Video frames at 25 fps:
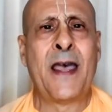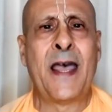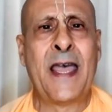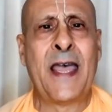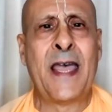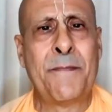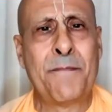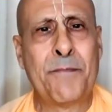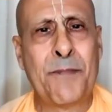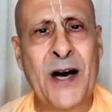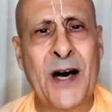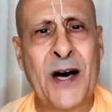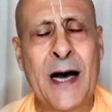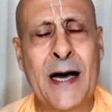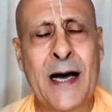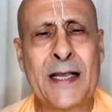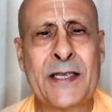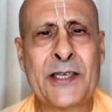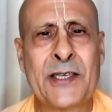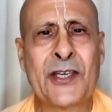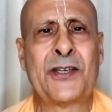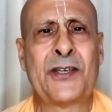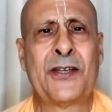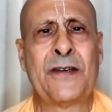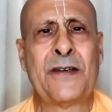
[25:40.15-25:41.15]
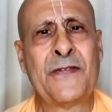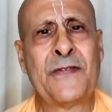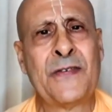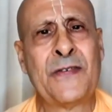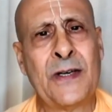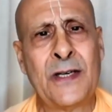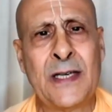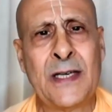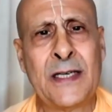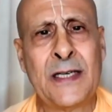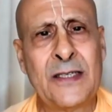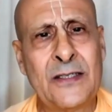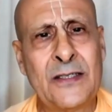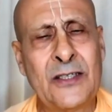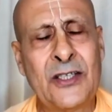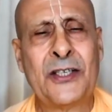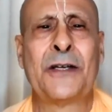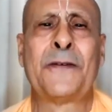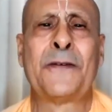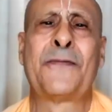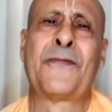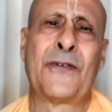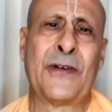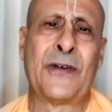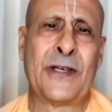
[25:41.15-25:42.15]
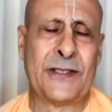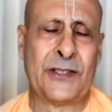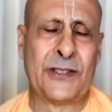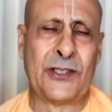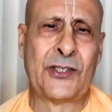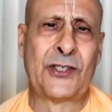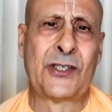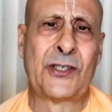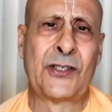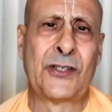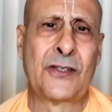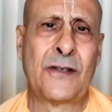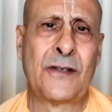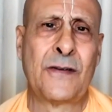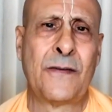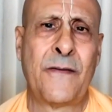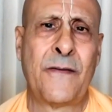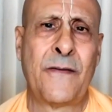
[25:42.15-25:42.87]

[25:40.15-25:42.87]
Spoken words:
a positive difference